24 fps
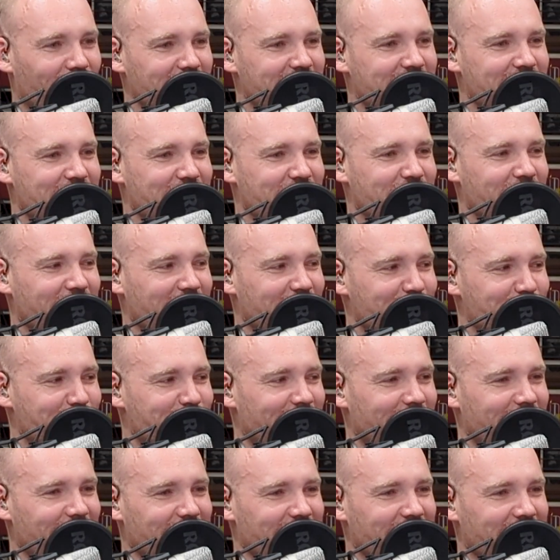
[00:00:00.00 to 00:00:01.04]
what's the shutter
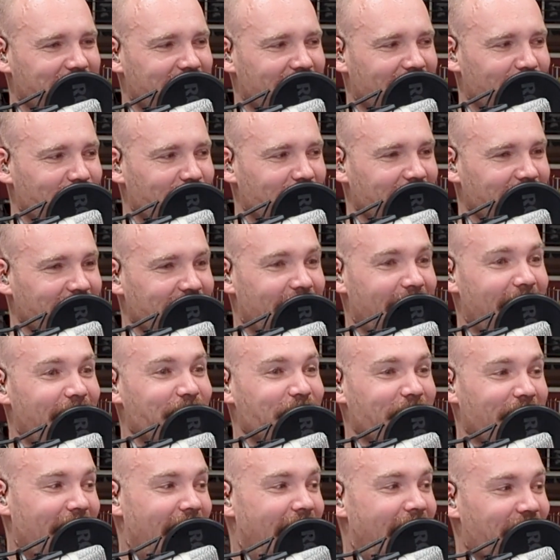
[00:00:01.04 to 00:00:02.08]
speed on your camera?
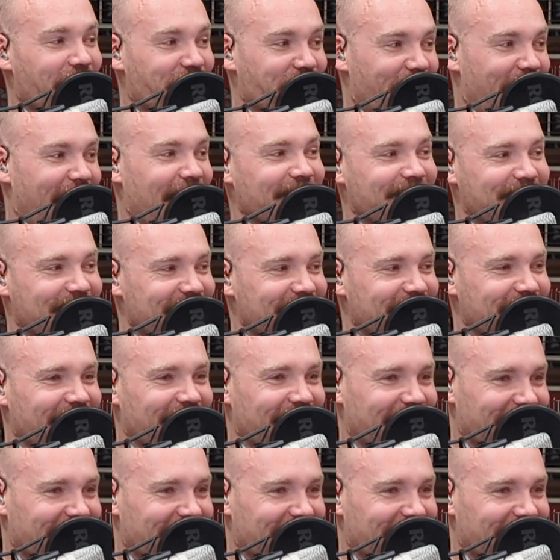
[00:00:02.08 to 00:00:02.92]
Yeah, but how fast is your